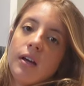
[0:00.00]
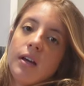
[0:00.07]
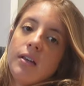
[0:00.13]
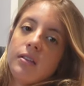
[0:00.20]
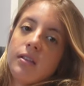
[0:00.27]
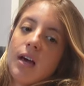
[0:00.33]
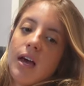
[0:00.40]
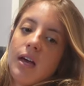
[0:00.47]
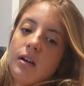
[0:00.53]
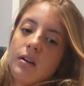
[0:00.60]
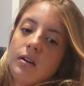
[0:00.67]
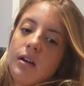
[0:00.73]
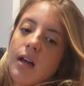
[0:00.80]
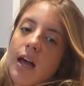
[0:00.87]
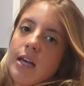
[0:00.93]
in
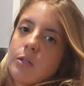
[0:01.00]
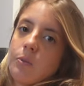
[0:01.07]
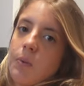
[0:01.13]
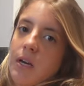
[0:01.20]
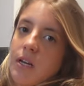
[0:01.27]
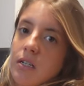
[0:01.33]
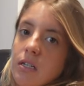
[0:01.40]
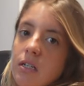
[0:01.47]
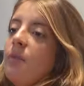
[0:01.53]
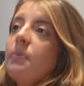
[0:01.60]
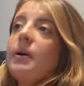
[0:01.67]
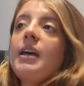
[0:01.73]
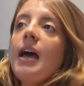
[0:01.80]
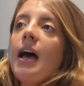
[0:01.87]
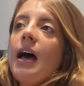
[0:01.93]
that aspect.
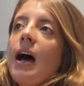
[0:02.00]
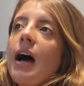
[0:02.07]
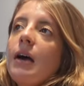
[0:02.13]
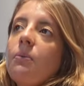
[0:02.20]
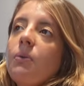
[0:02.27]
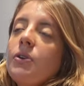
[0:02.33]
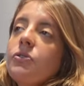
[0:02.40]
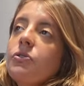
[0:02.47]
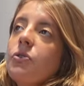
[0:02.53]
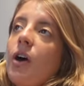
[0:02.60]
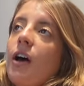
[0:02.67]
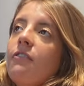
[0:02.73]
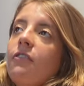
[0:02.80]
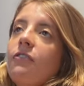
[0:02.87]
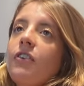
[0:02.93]
But yeah, I want to
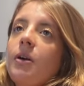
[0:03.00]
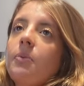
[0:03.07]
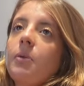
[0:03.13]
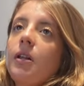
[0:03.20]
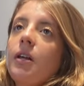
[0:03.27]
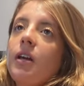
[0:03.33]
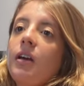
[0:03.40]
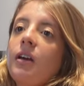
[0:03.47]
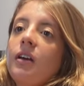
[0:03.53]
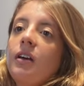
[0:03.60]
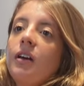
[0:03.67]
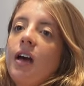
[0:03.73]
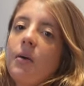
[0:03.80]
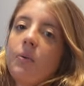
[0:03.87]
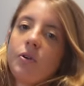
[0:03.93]
have a family.
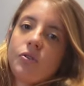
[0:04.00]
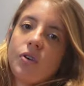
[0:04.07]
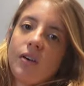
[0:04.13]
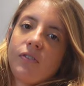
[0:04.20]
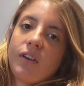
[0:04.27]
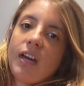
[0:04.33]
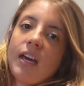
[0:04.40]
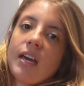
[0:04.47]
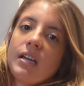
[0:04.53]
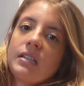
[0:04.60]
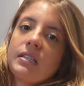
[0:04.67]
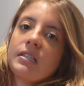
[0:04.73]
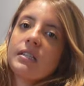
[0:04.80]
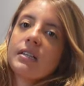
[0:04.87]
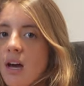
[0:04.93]
I want to have
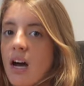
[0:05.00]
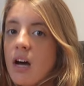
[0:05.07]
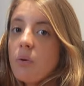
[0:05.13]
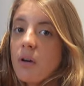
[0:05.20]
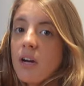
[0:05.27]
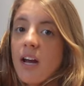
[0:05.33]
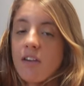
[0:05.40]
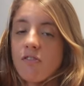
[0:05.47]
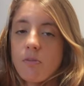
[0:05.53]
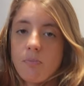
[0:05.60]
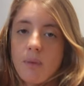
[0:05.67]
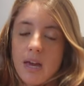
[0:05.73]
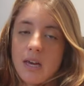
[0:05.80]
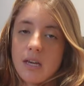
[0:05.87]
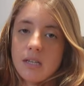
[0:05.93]
kids. I want to have a
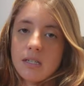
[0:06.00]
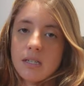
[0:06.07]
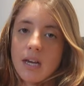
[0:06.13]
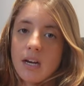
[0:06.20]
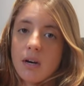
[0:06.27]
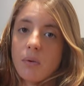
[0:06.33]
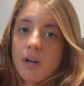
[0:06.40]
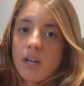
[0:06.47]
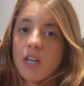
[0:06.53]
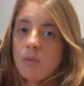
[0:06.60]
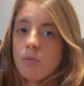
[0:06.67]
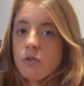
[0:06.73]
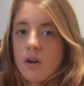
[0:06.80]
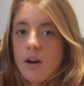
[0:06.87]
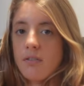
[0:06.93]
base, and I want to
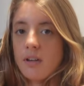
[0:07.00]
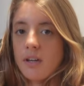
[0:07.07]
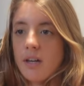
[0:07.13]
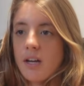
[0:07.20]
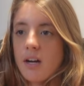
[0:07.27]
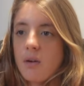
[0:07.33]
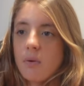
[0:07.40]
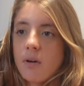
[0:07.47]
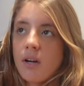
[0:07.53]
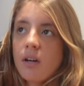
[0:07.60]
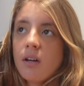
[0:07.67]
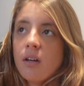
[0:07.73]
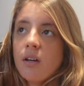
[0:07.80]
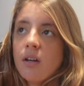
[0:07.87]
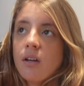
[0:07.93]
keep traveling, and I want
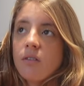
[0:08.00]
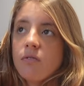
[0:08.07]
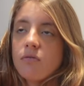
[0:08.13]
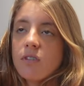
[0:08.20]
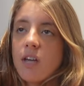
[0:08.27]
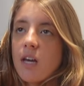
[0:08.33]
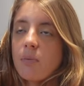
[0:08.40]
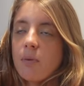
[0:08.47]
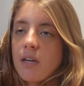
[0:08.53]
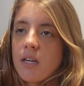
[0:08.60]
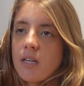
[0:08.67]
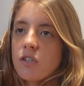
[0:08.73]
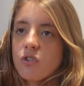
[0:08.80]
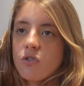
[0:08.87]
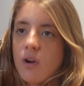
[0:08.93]
to take my
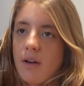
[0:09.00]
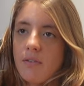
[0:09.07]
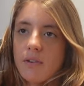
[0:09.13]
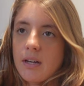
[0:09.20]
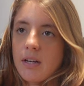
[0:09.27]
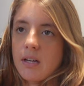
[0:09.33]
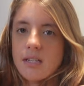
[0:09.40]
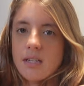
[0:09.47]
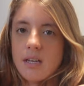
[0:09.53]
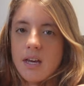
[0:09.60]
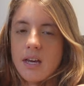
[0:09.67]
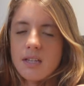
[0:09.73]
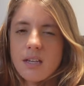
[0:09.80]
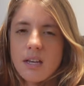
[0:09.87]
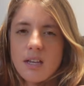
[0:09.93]
kids traveling.
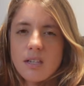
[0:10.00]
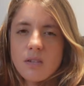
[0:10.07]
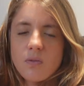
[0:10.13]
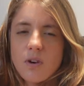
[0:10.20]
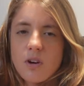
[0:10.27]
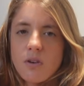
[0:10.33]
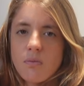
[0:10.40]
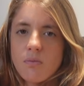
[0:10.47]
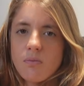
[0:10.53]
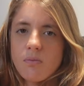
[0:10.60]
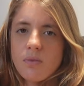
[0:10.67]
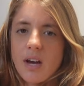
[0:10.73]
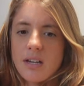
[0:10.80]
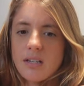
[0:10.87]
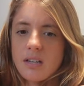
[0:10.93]
Ada's
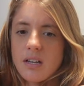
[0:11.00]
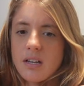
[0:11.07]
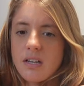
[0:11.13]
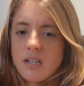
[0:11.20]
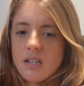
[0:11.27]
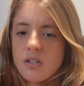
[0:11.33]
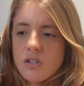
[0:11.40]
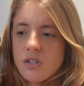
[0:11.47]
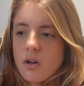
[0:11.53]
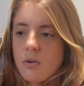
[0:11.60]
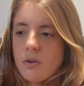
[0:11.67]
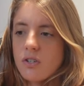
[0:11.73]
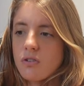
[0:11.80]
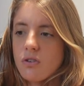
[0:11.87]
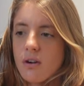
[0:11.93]
from Iceland and she
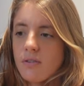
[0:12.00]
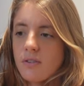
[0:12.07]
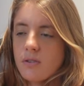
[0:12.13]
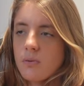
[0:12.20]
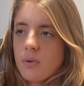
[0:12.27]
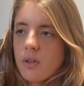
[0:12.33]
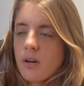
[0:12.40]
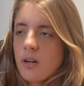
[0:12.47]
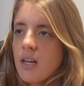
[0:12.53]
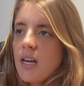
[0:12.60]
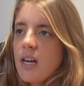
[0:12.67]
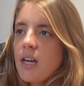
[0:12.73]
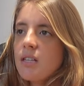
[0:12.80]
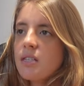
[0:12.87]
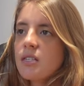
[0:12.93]
always travels with her
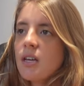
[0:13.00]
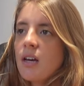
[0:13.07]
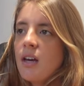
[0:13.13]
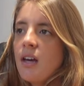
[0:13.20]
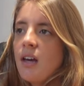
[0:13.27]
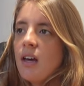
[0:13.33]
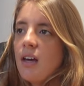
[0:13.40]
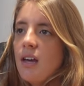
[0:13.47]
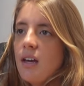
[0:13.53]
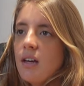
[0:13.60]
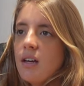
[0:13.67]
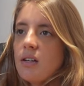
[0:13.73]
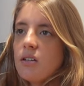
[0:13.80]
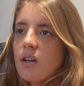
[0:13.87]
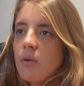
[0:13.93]
kids.
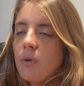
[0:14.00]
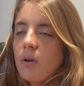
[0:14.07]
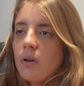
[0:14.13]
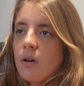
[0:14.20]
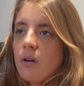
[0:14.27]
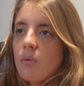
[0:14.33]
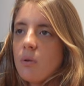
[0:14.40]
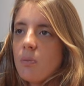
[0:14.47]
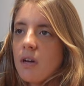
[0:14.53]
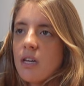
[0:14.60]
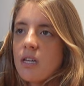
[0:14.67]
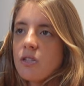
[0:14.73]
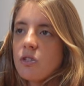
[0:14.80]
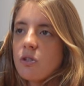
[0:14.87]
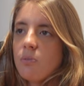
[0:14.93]
And I want my
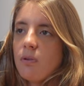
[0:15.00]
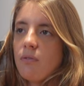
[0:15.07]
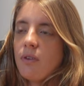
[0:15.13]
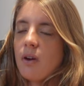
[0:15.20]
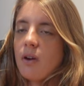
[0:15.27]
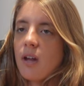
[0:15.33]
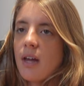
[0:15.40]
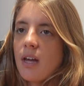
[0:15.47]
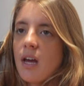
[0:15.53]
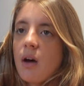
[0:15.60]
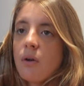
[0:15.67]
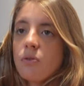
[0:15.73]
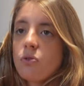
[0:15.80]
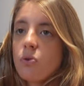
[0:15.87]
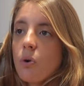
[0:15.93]
kids to be very like
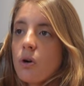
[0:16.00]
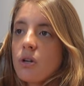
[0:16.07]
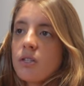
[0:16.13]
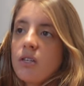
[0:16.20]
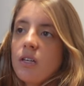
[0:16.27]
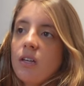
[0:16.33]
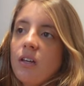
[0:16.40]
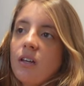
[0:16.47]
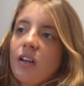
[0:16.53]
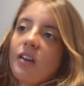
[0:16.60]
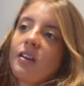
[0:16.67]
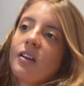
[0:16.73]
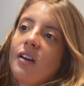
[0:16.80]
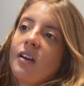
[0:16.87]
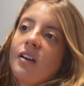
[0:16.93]
outdoorsy
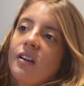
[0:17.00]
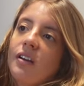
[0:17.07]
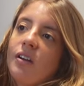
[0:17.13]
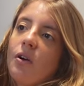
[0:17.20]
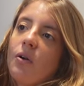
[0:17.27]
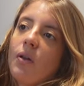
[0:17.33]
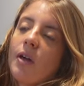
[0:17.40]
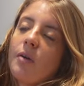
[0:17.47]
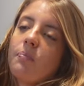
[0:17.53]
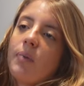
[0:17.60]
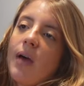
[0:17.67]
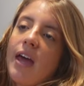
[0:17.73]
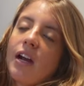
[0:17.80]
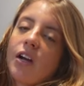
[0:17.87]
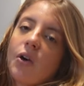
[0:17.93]
and, you know, like
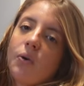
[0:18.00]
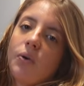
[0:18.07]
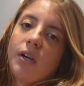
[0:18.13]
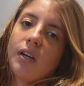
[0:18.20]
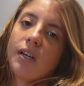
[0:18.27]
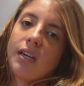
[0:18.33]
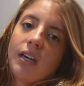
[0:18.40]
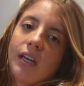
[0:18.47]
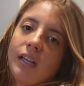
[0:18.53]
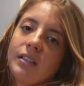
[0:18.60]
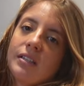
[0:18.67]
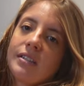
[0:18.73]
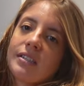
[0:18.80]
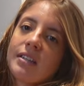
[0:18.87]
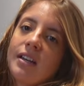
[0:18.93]
Patagonia
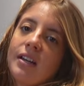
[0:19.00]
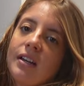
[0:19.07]
kids.